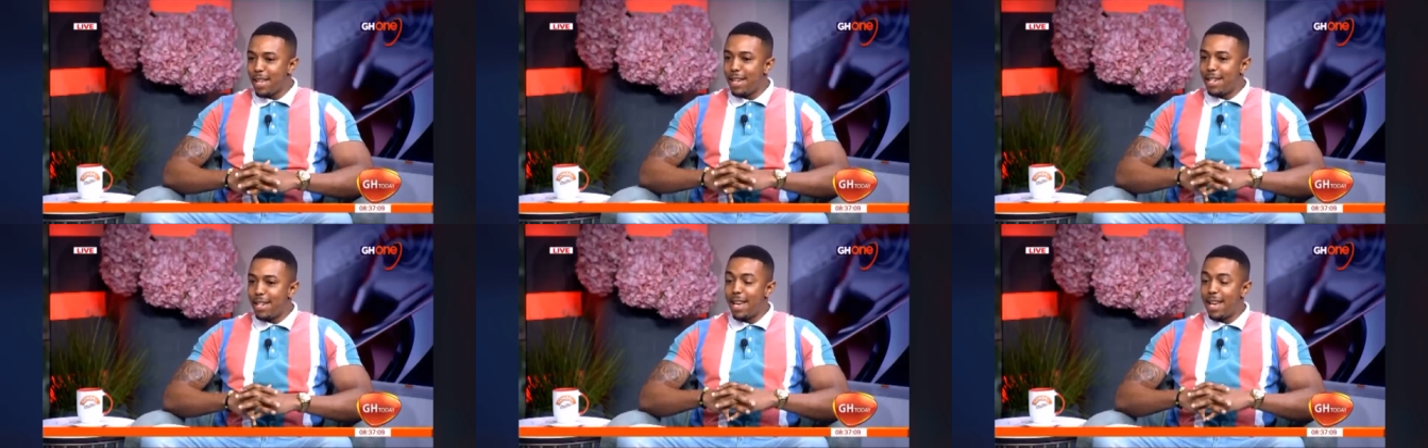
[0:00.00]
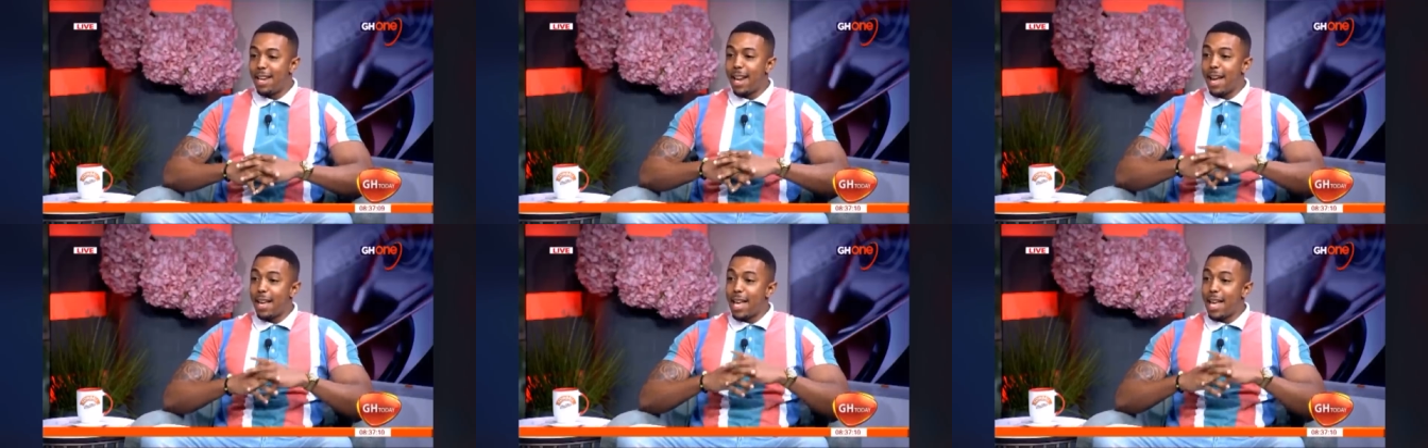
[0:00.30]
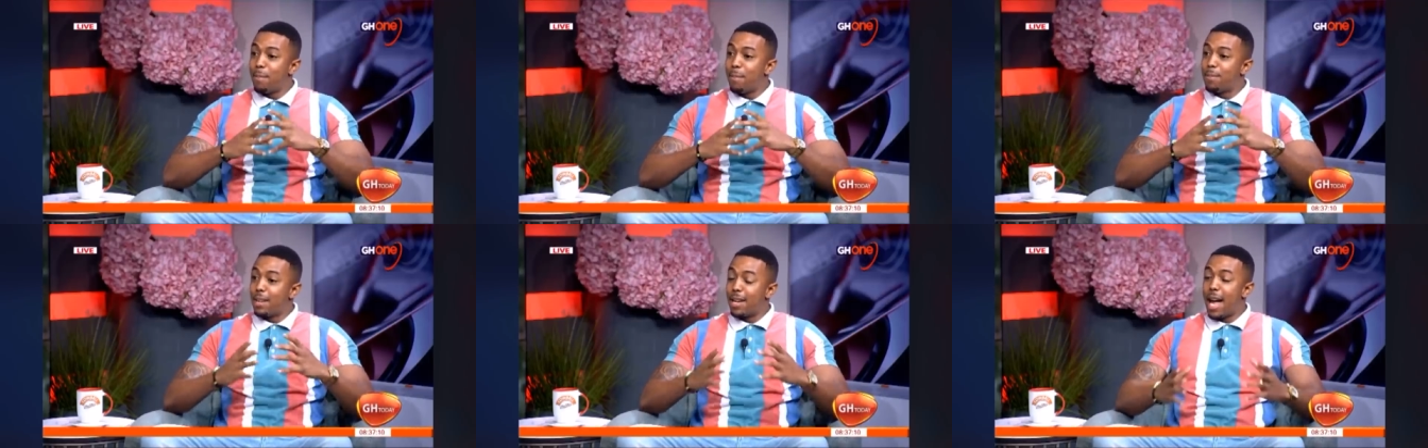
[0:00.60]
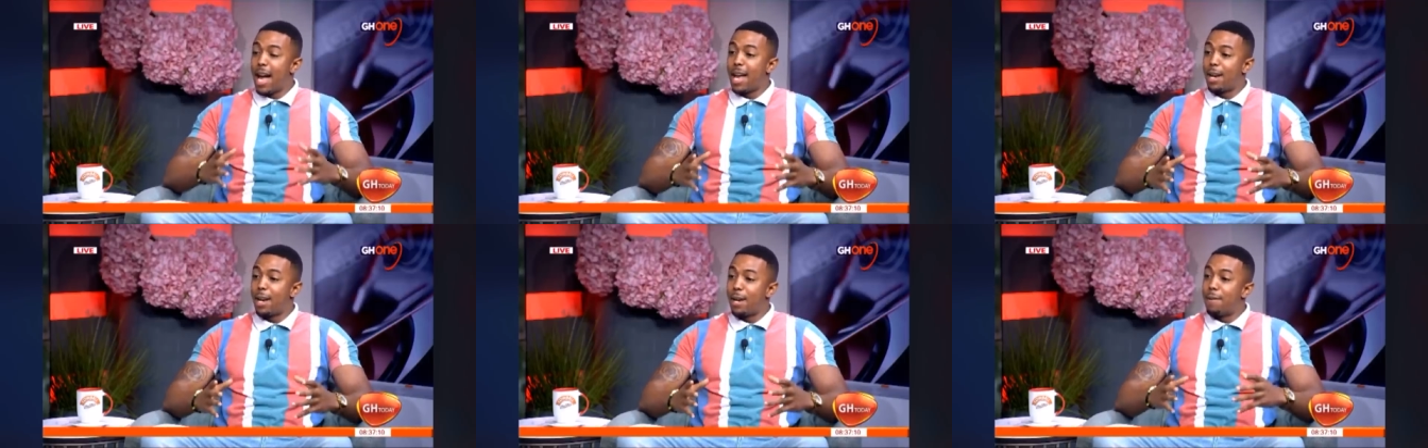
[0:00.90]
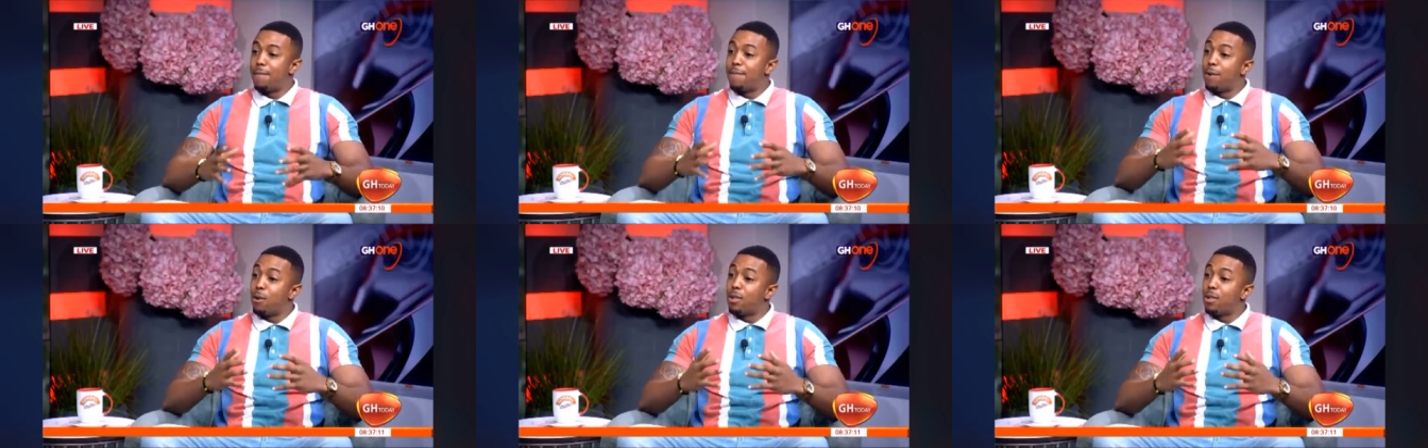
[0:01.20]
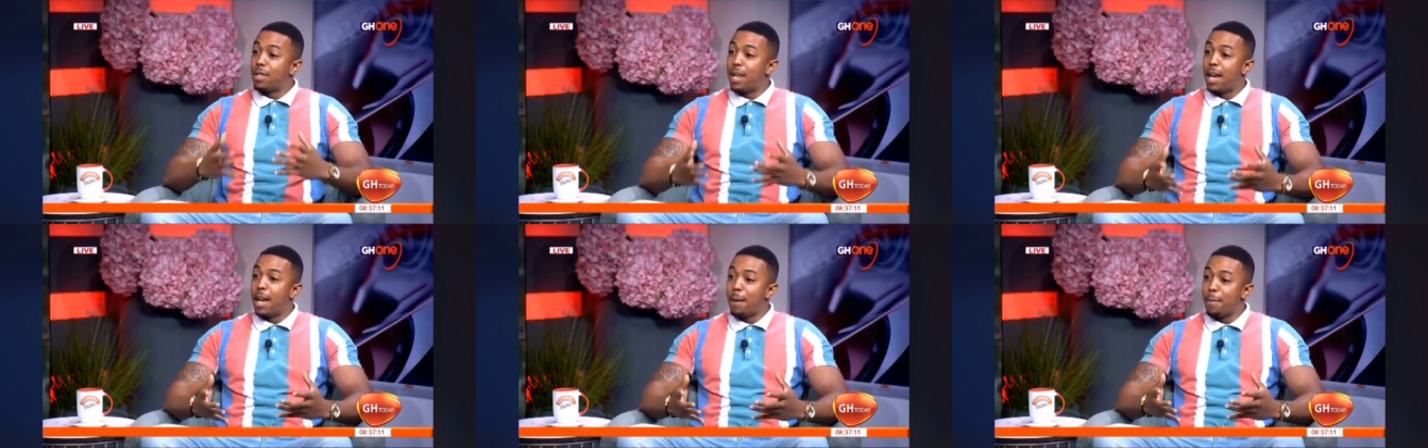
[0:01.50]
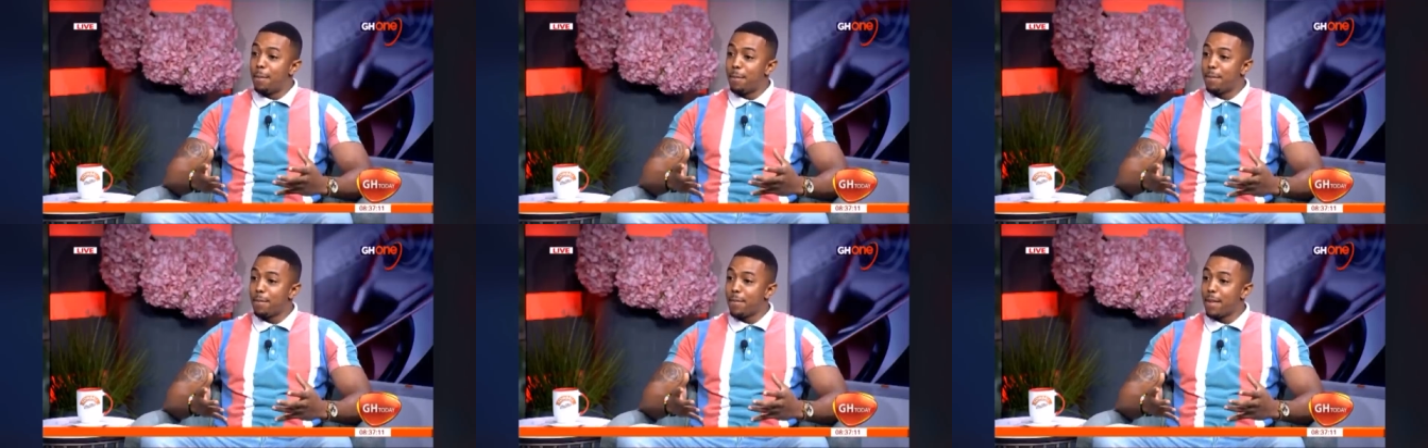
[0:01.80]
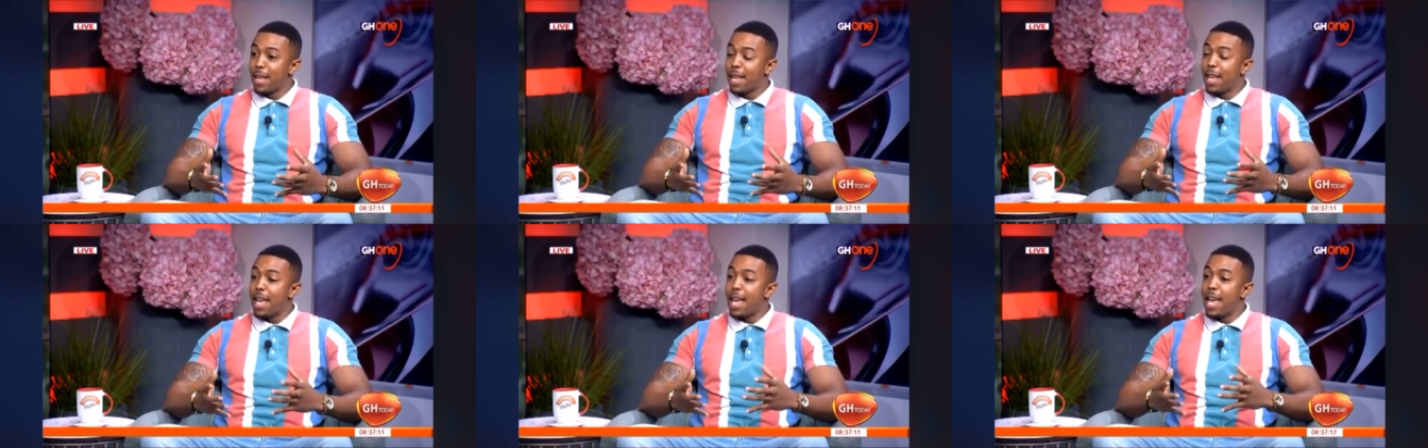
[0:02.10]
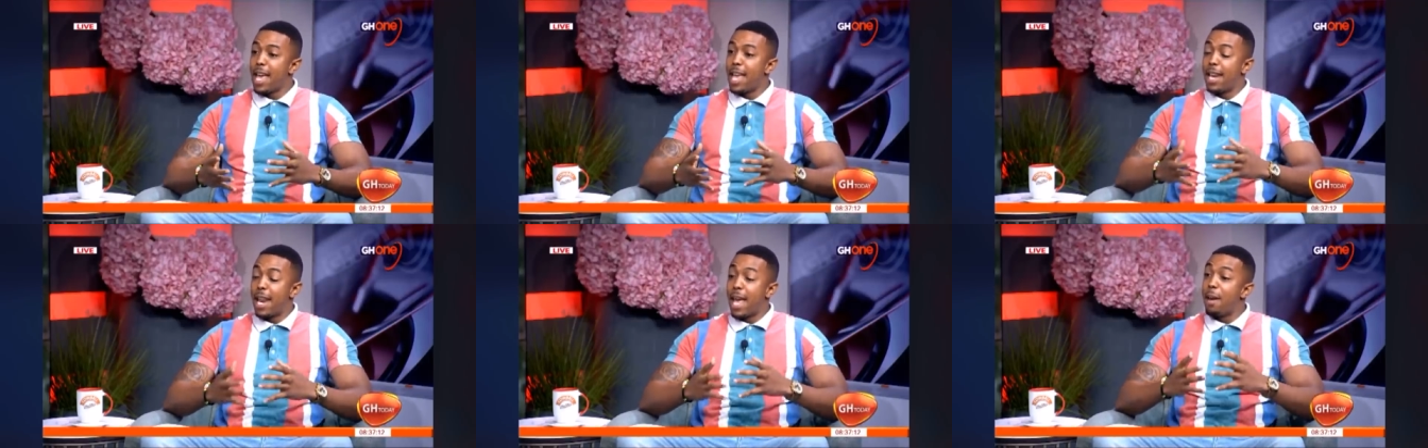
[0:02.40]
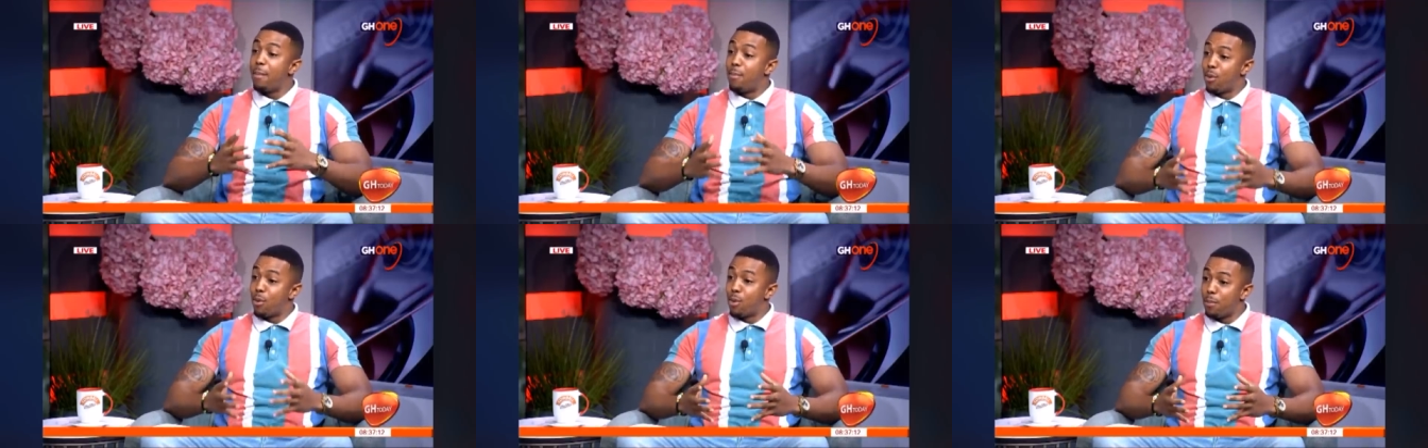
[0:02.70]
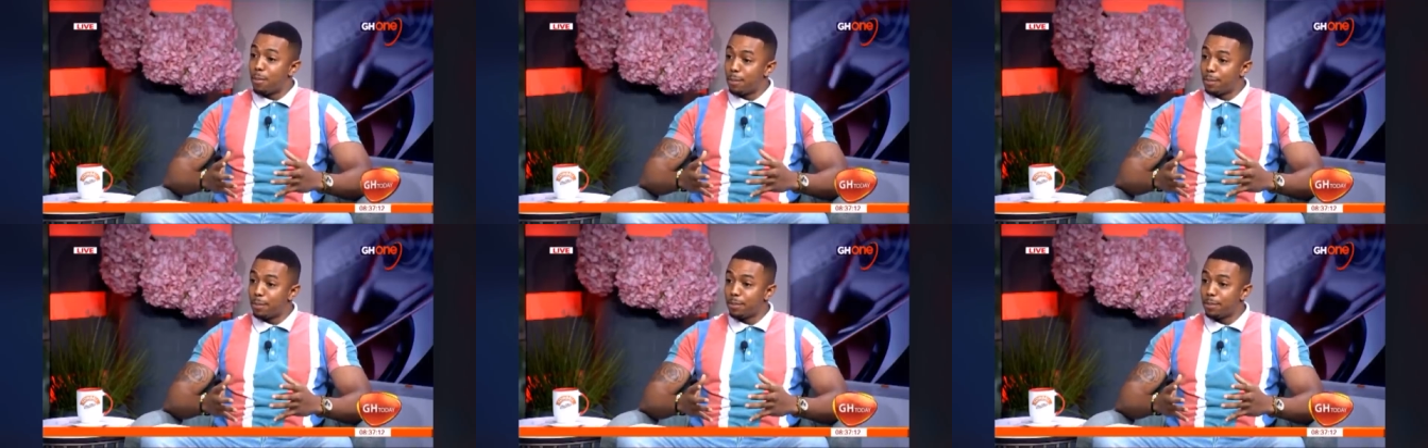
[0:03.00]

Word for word: Then I came to Ghana the first time mm-hmm. in April.